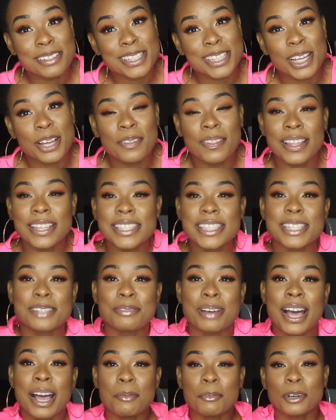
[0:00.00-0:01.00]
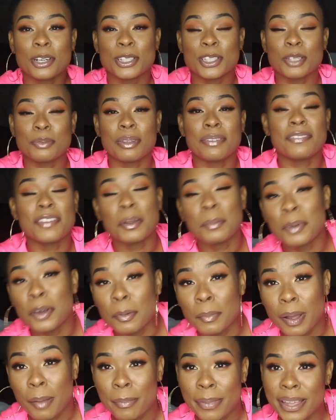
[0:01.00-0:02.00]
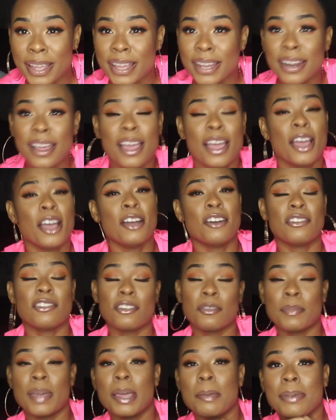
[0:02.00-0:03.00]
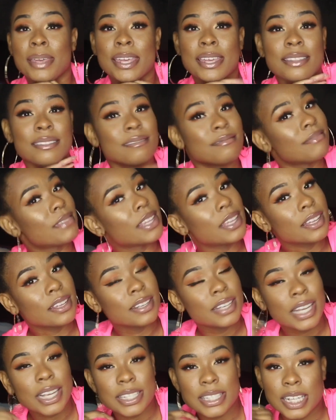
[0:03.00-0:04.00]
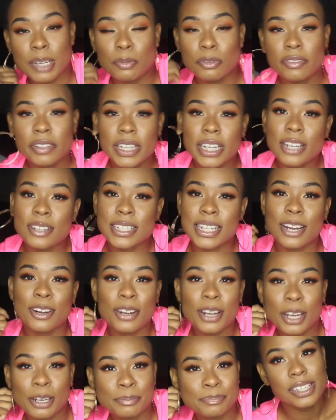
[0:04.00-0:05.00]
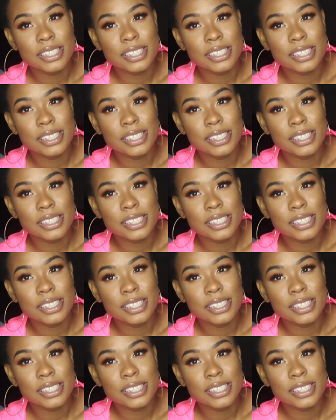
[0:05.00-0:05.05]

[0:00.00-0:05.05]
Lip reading: So this is why I'm going to be filming on my bed for maybe the next couple videos, I don't know.